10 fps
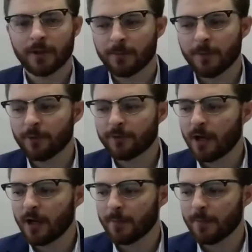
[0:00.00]
the, the most
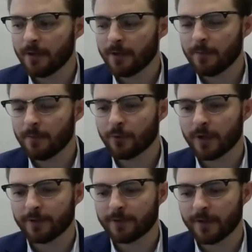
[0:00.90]
common
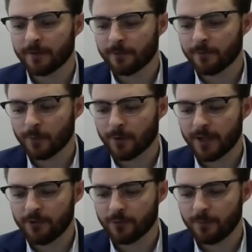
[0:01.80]
process for
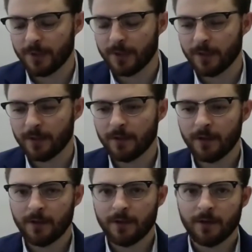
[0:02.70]
an H one B
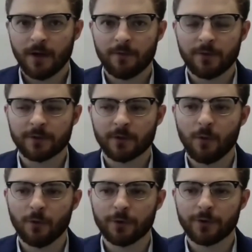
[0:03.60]
uh, visa
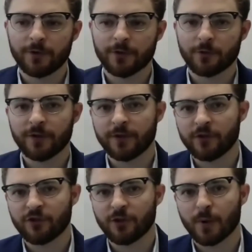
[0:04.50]
holder to
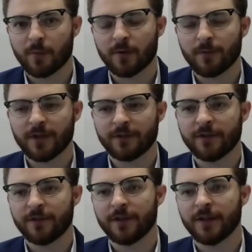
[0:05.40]
transition to permanent
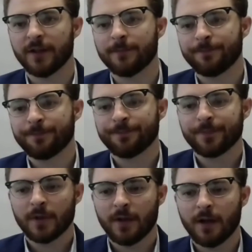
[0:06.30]
residency
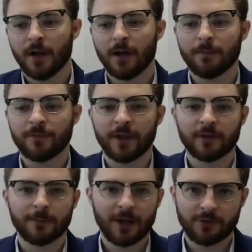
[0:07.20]
um,
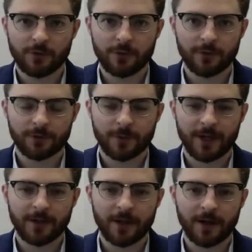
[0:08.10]
takes about two years
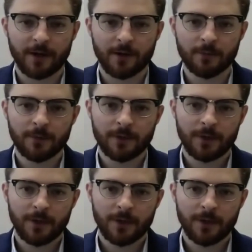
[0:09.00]
right now,